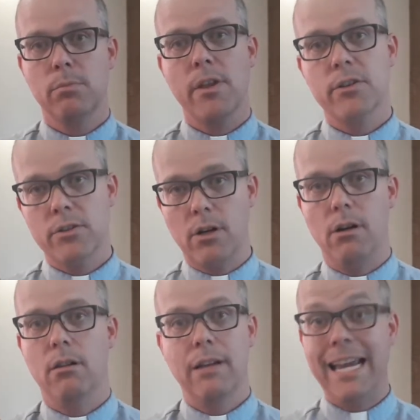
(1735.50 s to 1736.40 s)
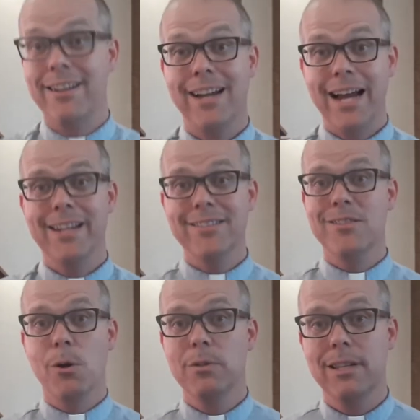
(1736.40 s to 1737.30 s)
brother Saul. Ananias
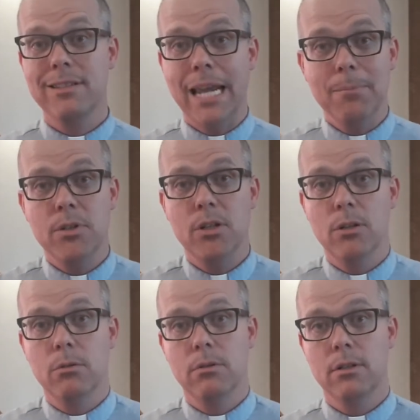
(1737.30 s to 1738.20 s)
knows his name too.